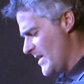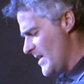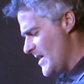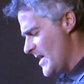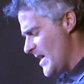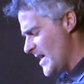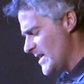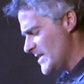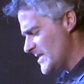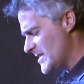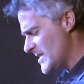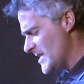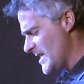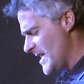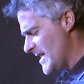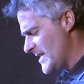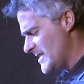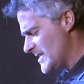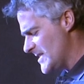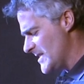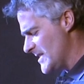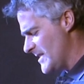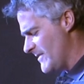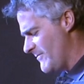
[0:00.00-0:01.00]
I
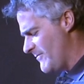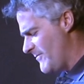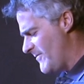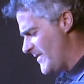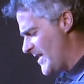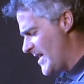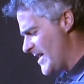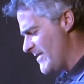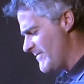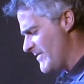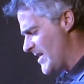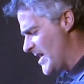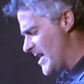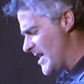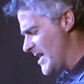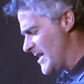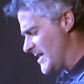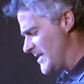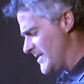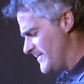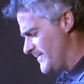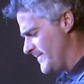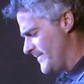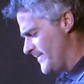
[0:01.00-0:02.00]
selected a
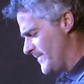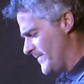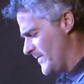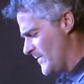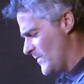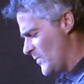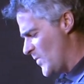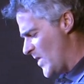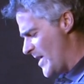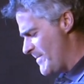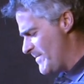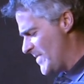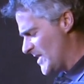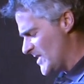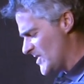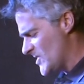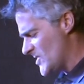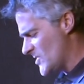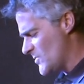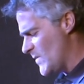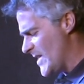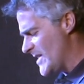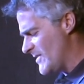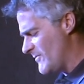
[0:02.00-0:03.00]
5-iron, wiping
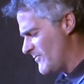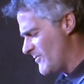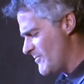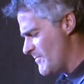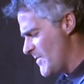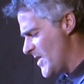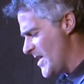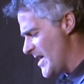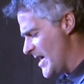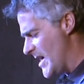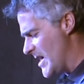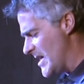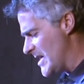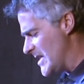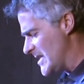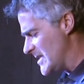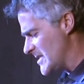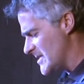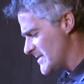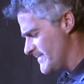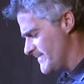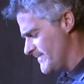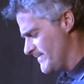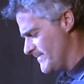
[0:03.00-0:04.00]
sweat from my eyes.